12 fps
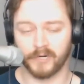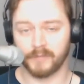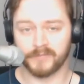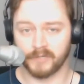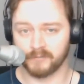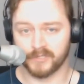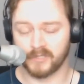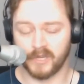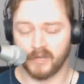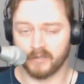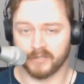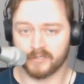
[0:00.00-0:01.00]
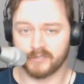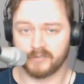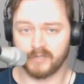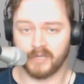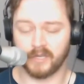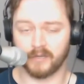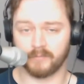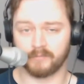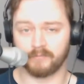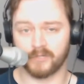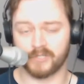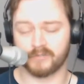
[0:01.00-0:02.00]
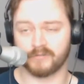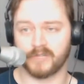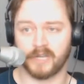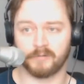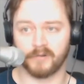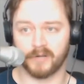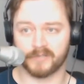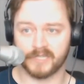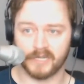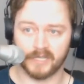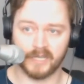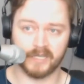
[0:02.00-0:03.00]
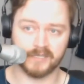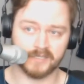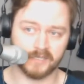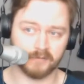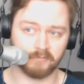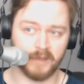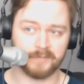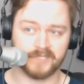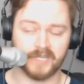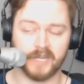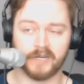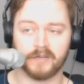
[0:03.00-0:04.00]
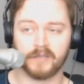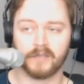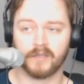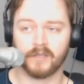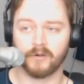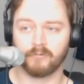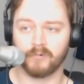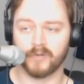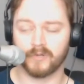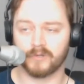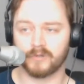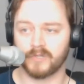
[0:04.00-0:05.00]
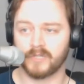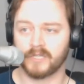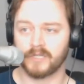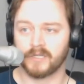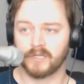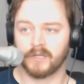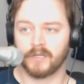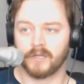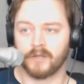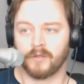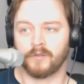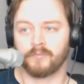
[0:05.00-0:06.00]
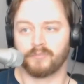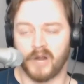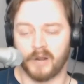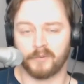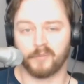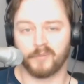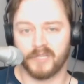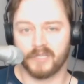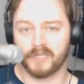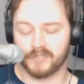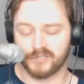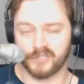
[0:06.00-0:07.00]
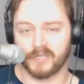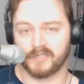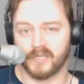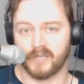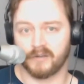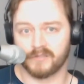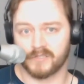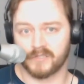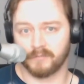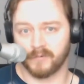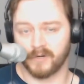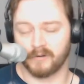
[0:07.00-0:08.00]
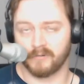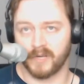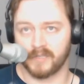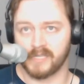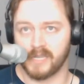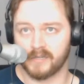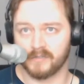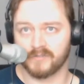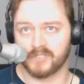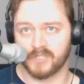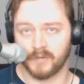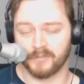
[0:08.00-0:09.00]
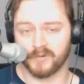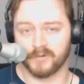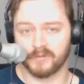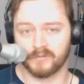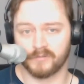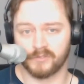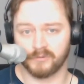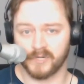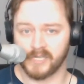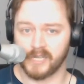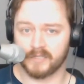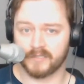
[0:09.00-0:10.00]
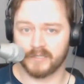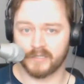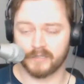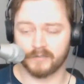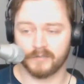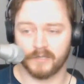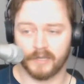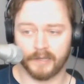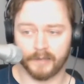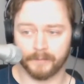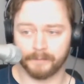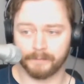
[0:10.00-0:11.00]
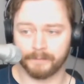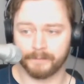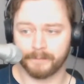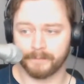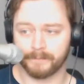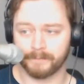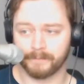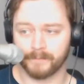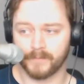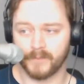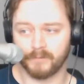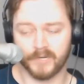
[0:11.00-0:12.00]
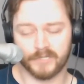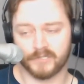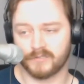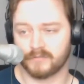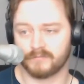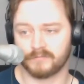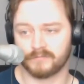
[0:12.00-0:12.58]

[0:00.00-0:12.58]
done with college, which is kind of what I was getting at, is that the website will probably get shut down somewhere around the end of summer 2018, which